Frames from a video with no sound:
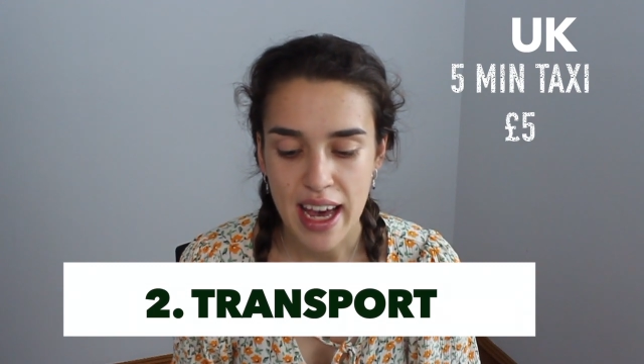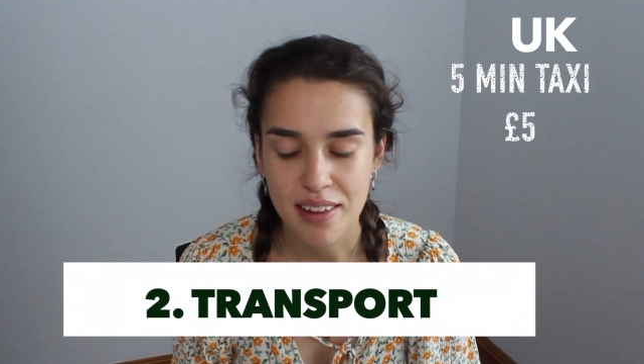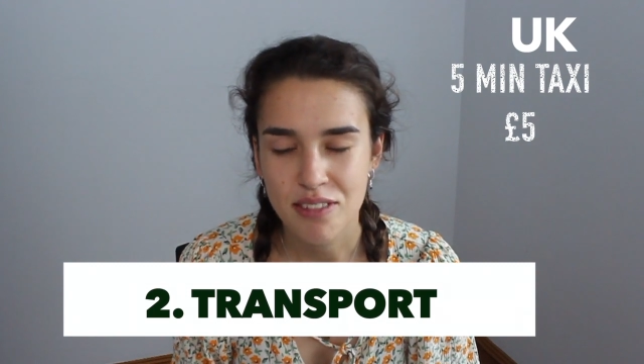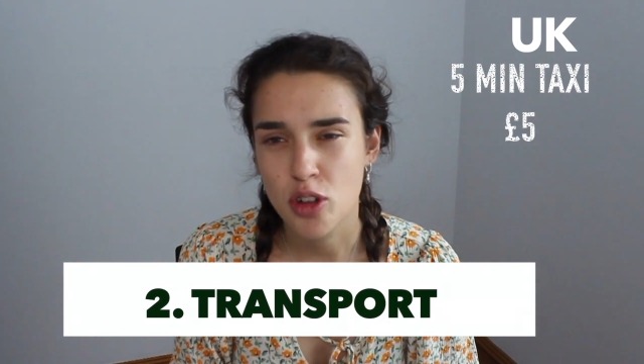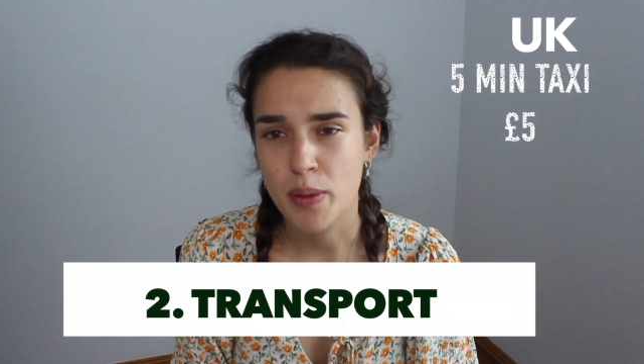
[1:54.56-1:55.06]

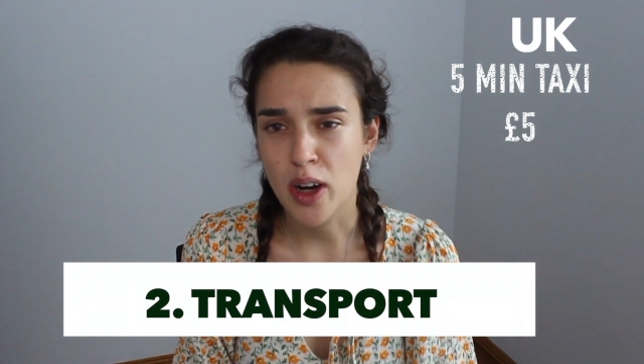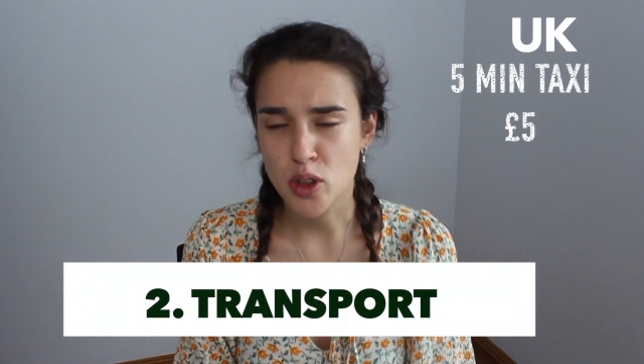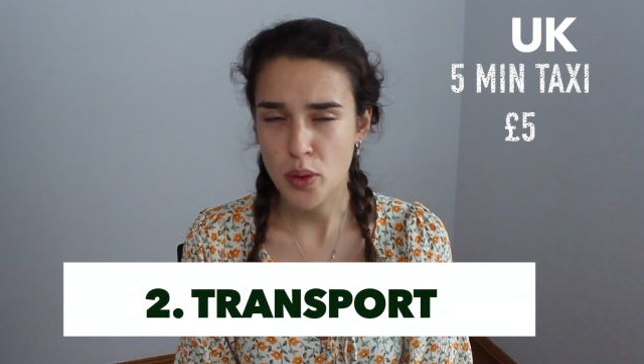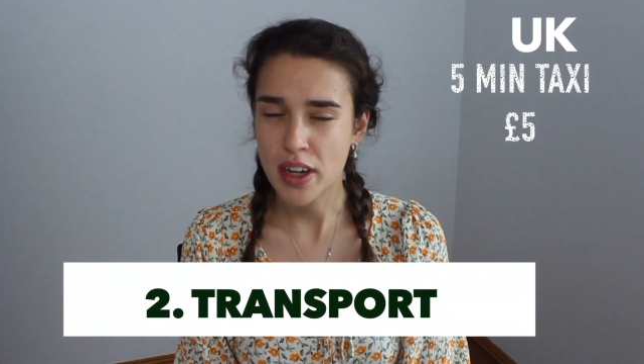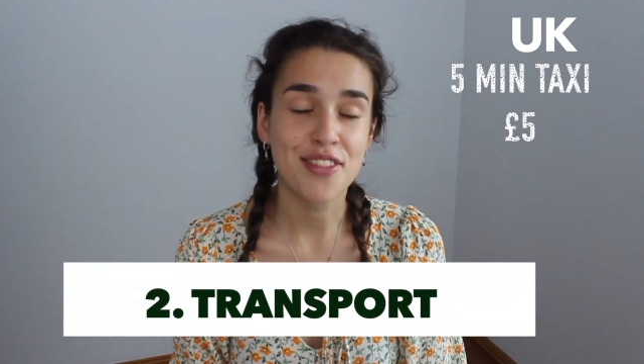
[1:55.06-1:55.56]
and for about
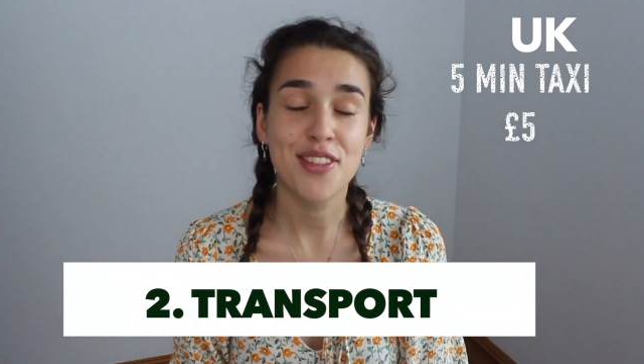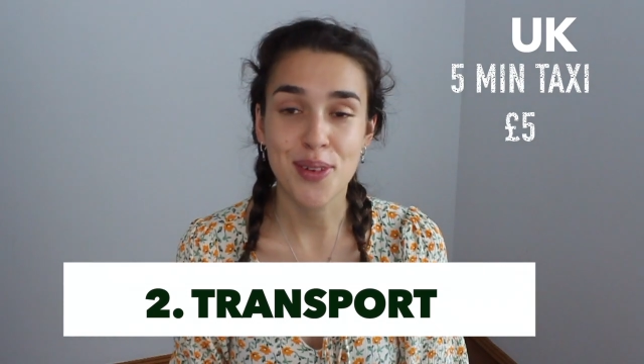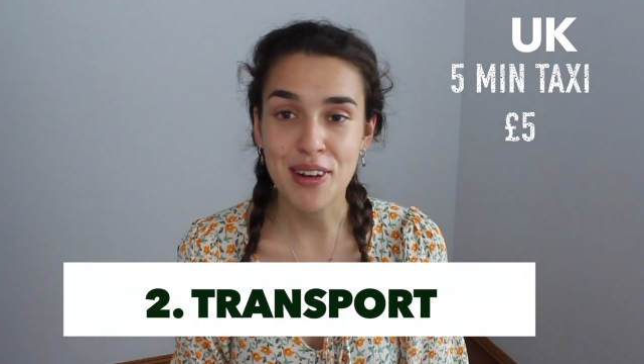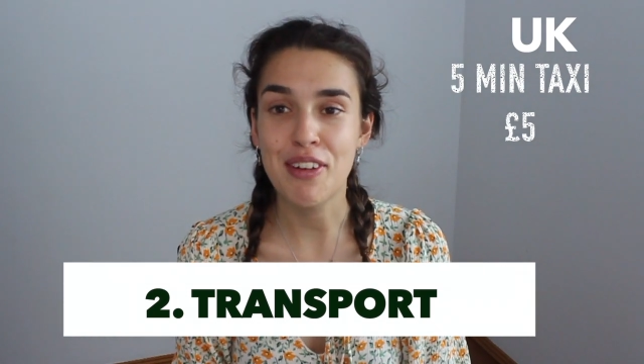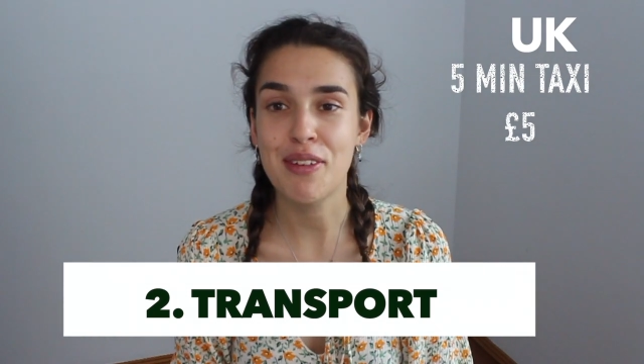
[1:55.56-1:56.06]

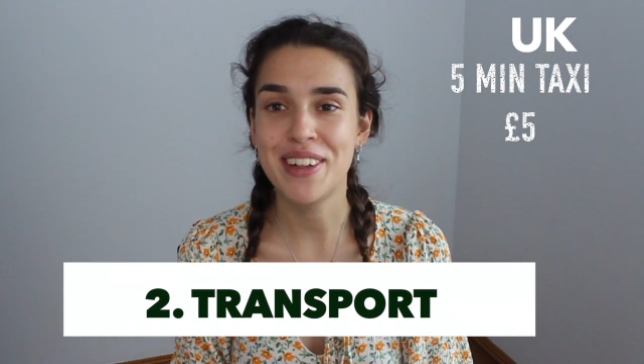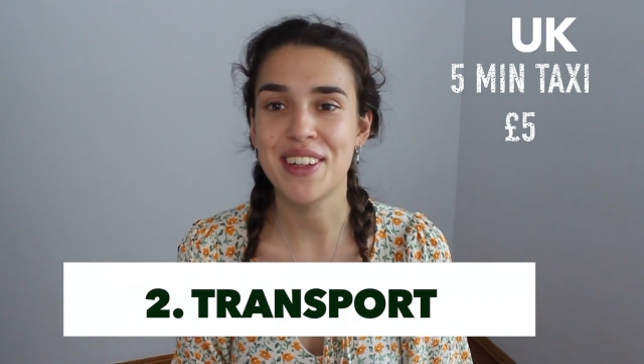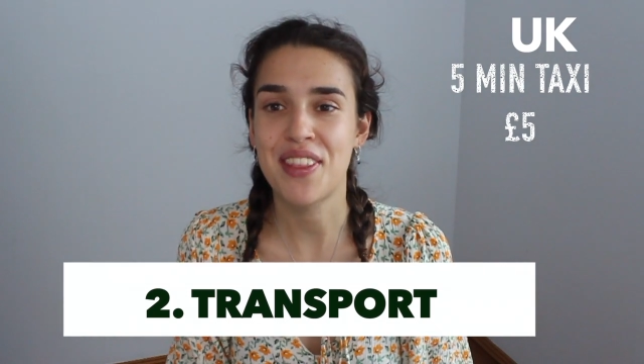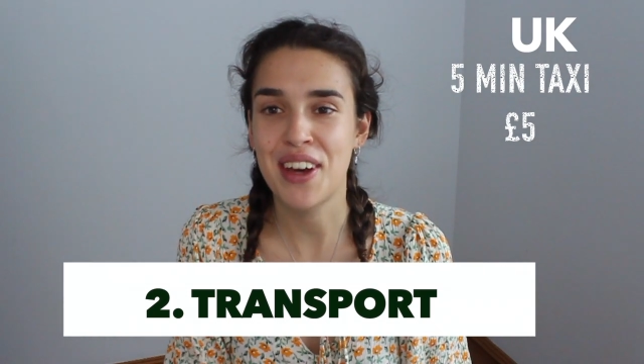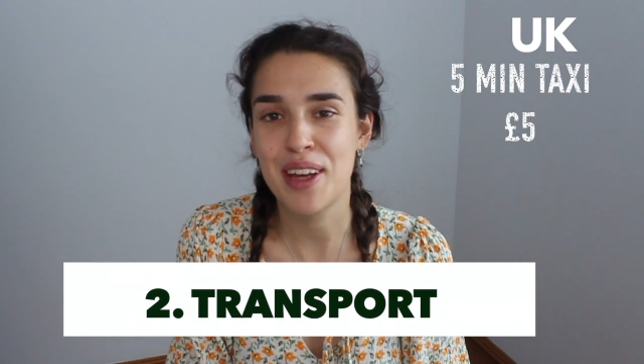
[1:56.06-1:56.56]
25
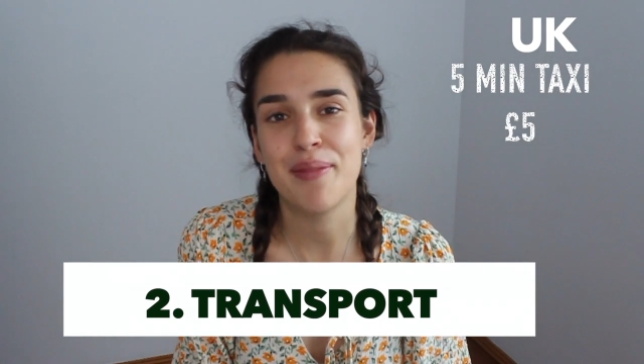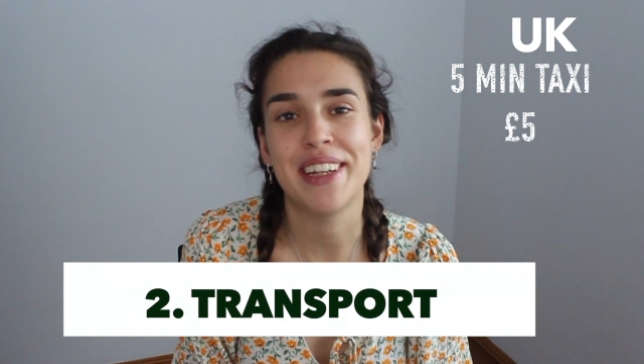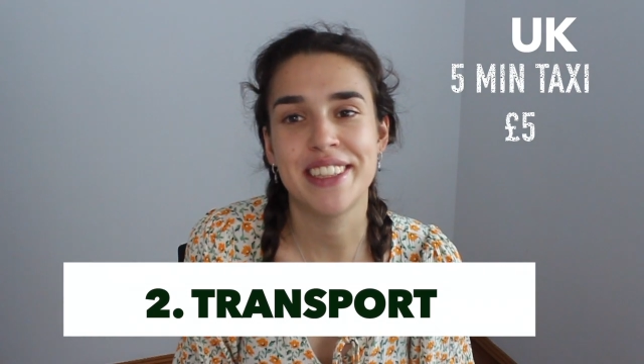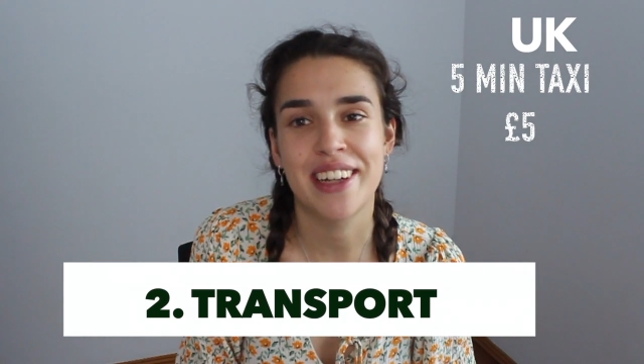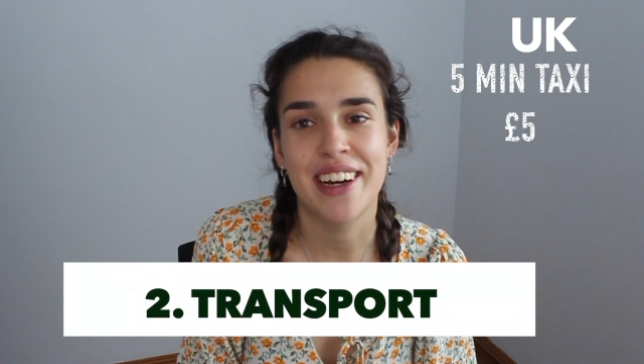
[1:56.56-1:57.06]
minutes to 30
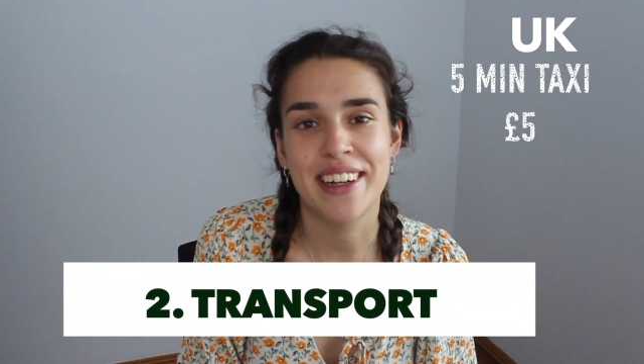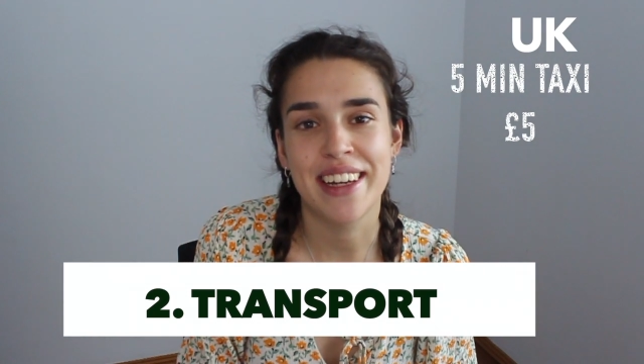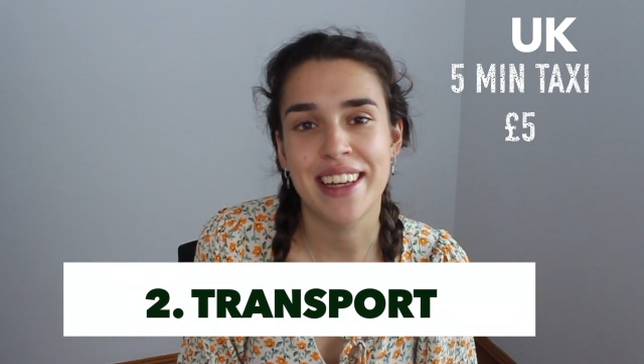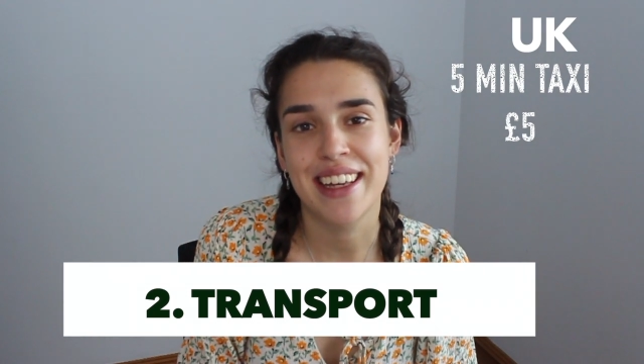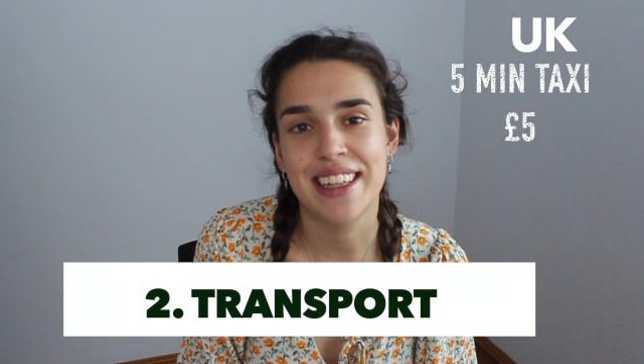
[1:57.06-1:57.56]
minute
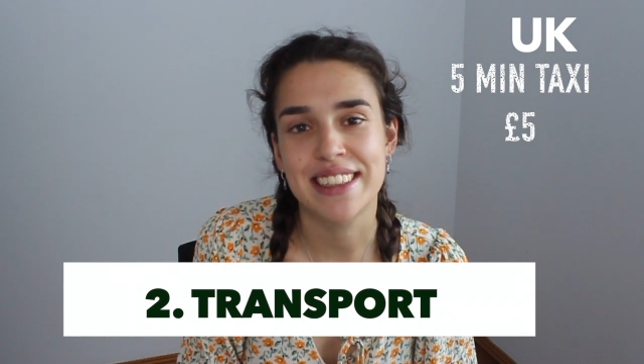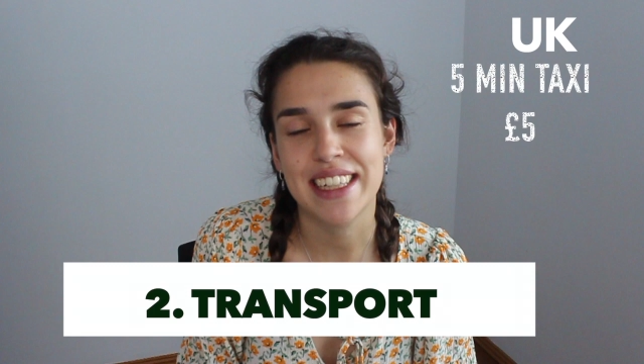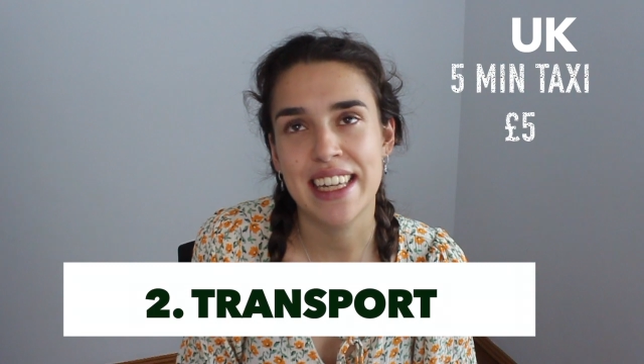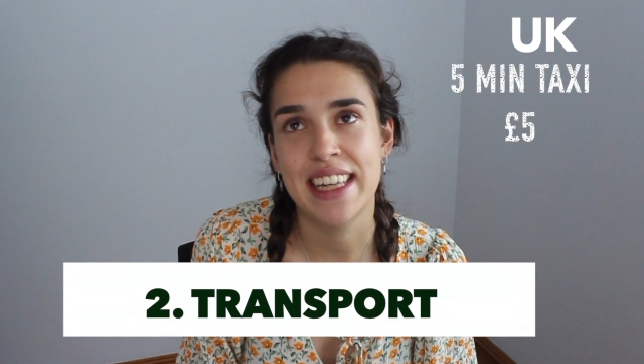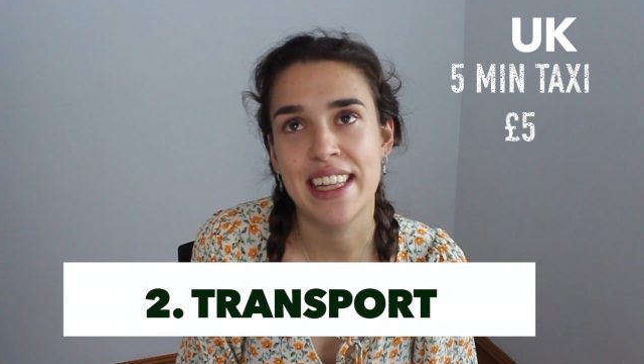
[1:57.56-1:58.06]
journey, it
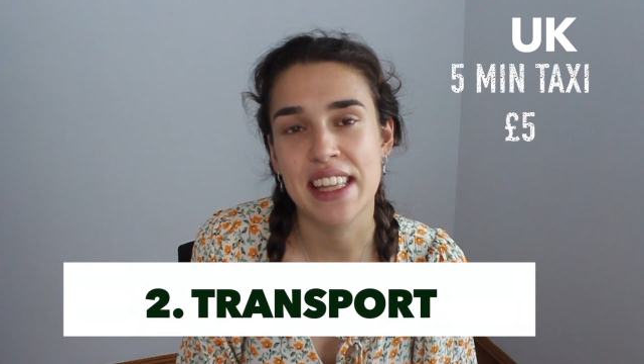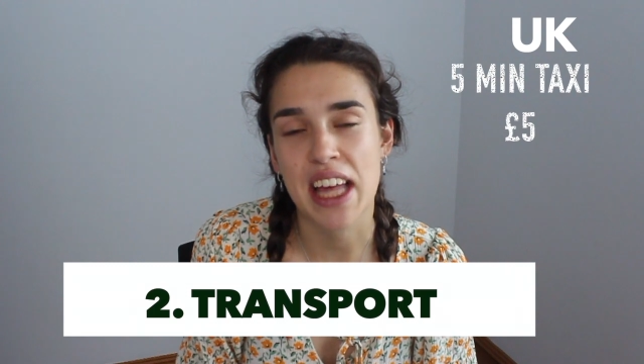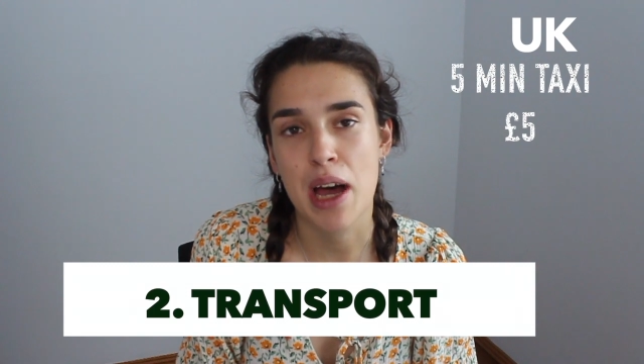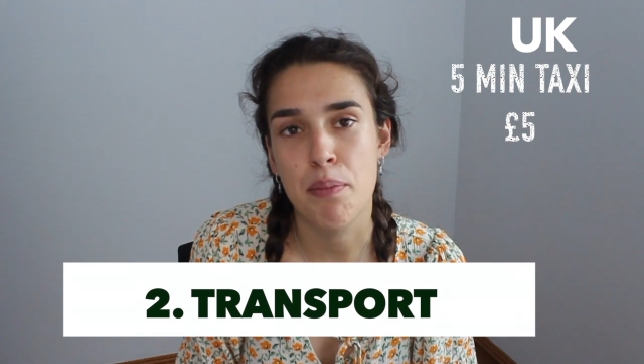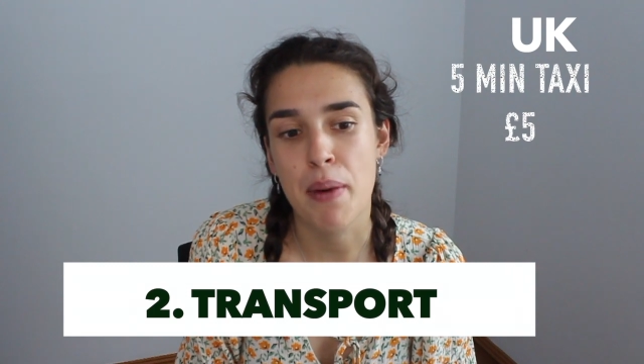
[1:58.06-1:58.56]
is
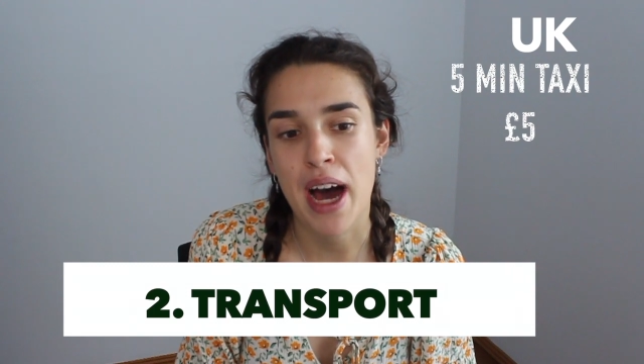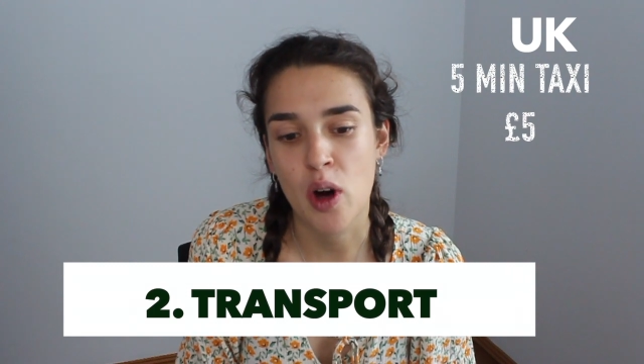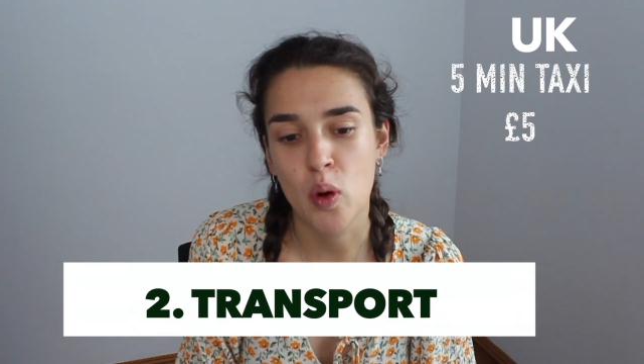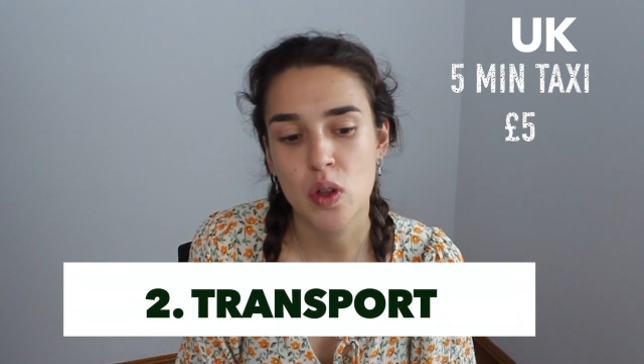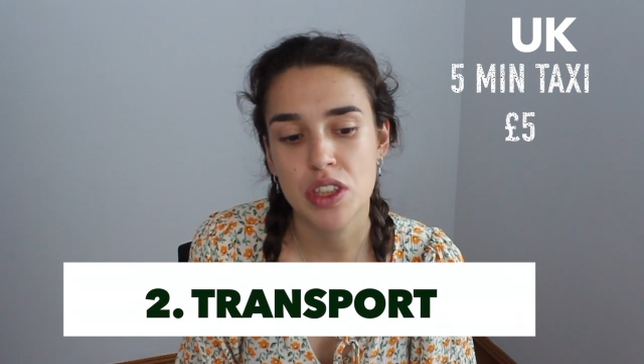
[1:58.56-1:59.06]

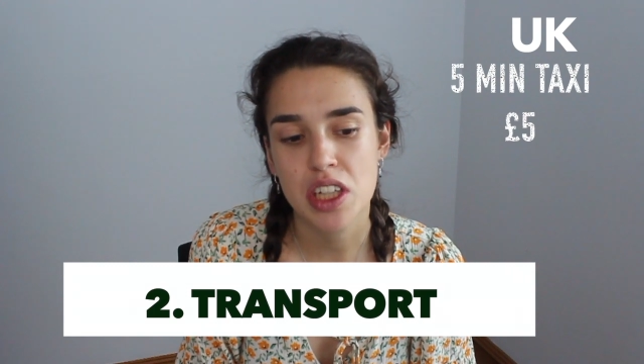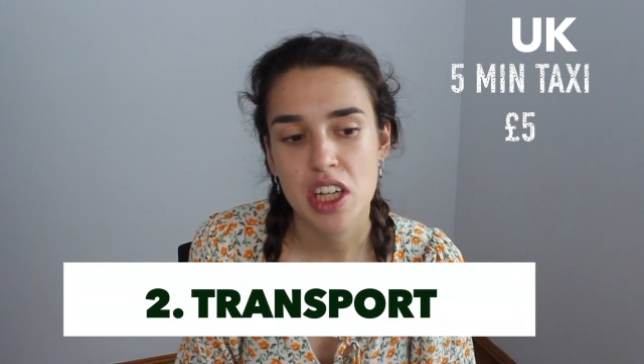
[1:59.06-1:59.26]
about